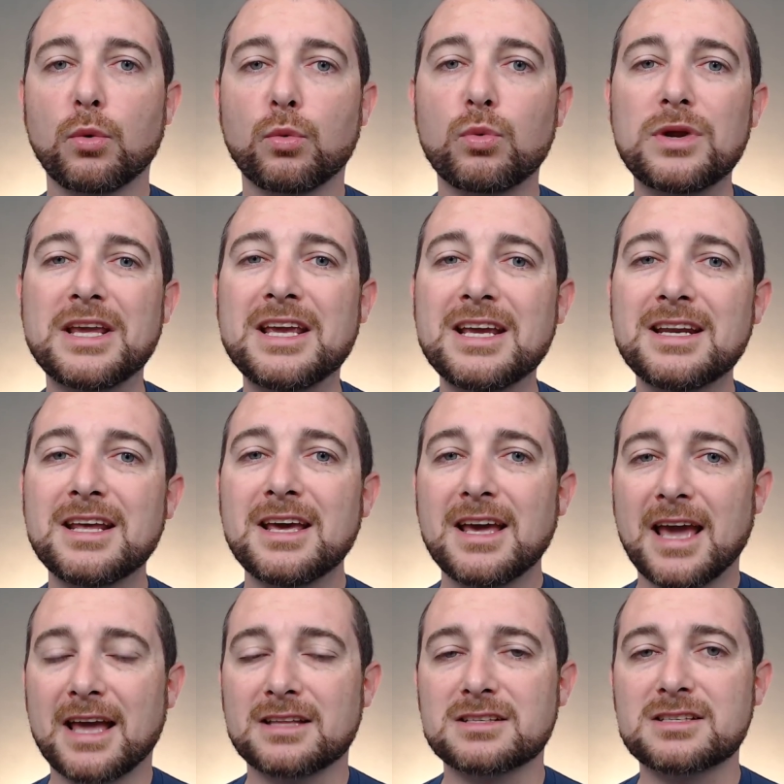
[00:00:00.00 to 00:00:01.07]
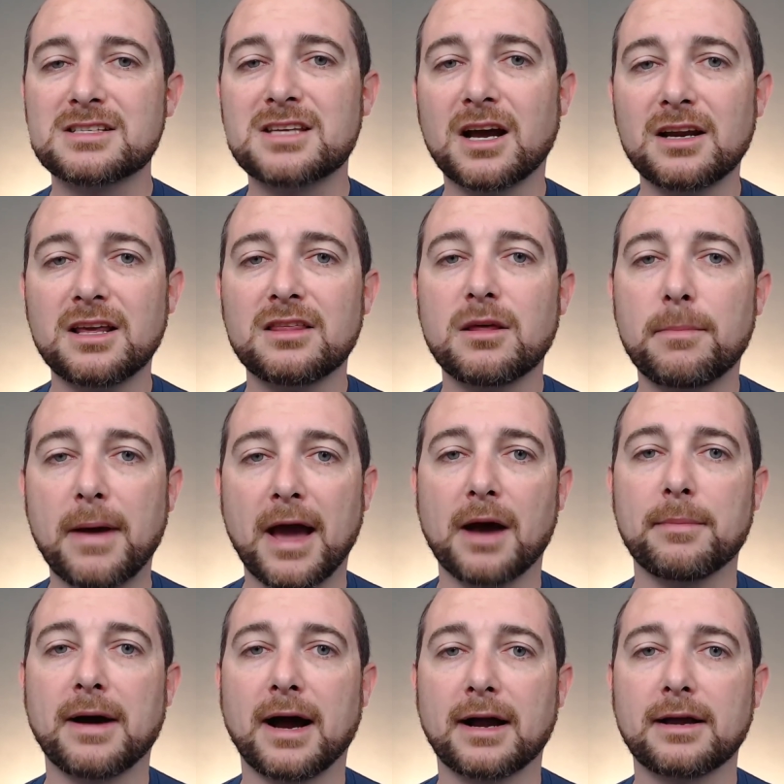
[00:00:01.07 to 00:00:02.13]
read and study the
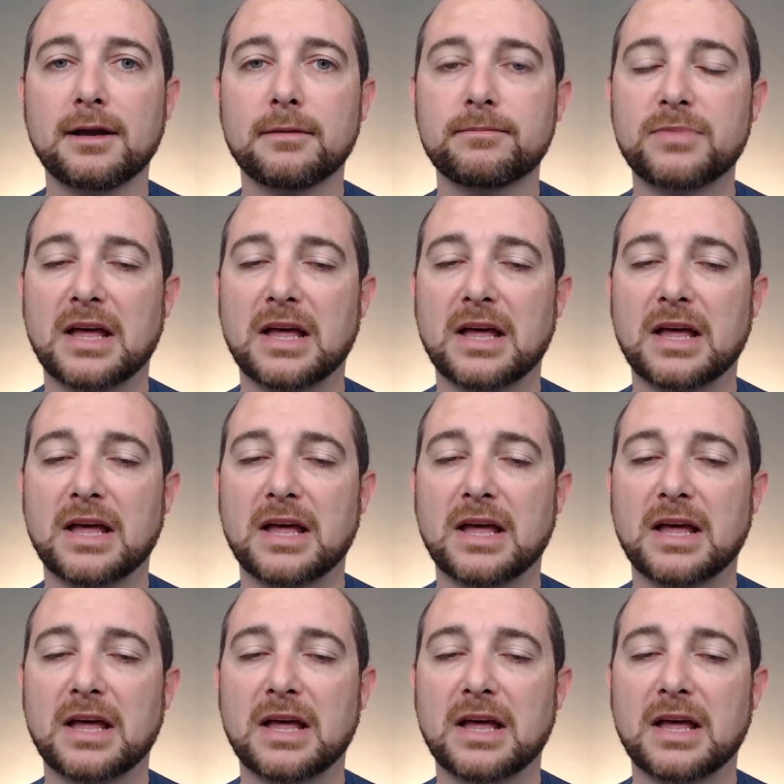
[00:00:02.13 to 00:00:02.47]
BABOK.